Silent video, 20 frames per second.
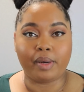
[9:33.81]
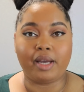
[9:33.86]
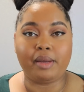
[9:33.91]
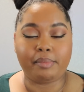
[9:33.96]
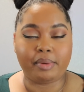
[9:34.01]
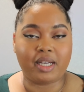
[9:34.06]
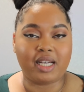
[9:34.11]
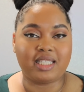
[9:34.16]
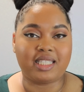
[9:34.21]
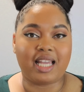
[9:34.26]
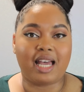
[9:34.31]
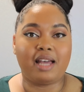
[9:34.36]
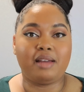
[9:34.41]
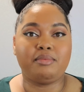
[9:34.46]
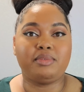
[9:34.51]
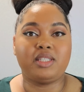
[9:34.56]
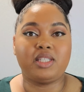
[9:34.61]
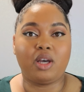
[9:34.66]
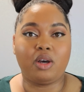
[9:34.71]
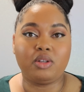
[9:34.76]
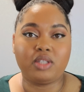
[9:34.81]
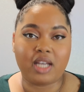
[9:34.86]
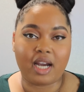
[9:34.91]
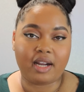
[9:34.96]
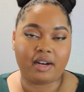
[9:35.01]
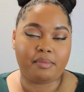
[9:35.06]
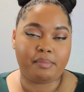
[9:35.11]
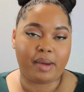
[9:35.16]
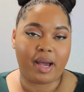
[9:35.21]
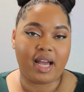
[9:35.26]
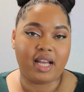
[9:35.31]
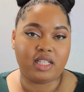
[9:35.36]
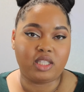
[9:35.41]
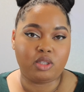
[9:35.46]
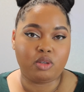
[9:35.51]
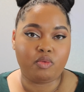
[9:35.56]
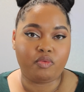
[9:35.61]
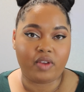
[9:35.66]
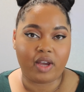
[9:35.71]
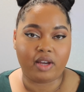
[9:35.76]
But because I'm so tired of buying
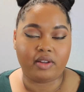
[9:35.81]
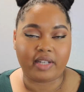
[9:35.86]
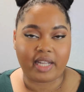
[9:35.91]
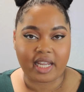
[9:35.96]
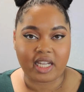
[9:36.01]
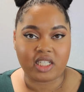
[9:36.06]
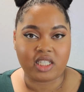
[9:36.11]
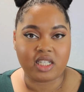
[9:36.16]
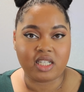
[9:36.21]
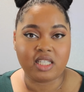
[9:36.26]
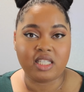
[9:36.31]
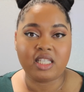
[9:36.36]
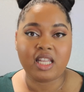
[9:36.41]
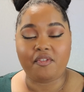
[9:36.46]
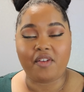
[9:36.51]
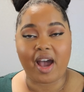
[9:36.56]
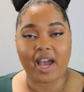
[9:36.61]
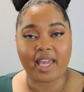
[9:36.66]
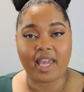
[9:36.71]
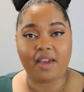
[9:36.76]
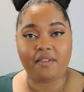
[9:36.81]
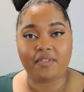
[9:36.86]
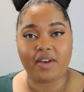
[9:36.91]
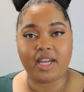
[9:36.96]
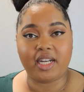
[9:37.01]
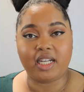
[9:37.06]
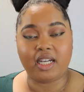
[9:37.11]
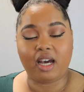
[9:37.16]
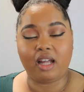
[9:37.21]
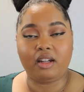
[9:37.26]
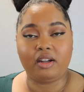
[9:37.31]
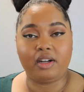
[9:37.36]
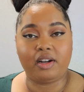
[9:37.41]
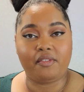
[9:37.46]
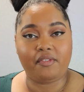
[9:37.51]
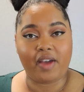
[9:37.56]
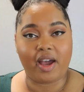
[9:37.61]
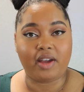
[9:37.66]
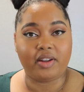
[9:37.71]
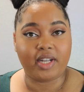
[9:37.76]
two foundations, if I can't find a color in
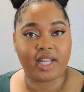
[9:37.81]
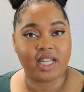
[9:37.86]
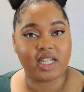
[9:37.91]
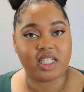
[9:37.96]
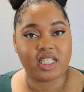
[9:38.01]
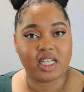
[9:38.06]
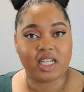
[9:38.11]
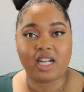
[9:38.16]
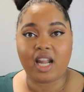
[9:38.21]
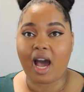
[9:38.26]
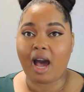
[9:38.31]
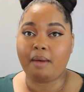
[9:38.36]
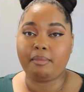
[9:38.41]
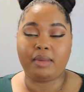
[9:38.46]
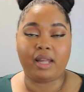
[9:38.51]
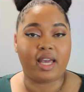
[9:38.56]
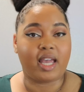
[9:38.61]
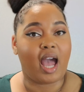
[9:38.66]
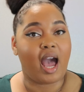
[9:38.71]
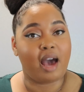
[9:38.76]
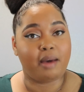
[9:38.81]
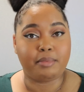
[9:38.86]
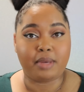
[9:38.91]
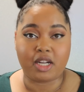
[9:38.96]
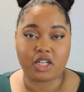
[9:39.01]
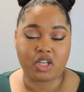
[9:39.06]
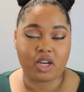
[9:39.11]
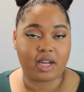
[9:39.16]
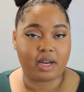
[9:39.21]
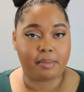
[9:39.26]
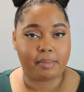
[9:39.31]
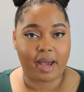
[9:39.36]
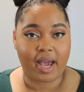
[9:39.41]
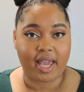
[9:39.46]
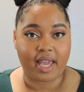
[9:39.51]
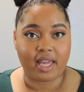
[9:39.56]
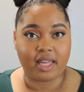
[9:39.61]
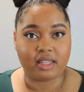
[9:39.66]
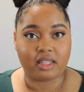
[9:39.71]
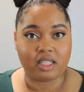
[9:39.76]
a foundation, I'm like, I'm not trying to buy
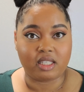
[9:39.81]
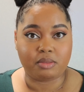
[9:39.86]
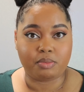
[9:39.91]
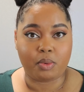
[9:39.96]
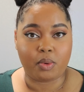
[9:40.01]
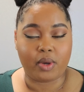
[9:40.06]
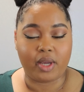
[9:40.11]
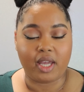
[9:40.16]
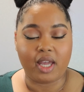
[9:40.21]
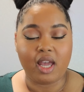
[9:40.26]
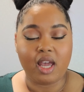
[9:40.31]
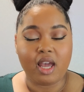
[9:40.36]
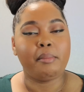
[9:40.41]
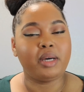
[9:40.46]
it at this point.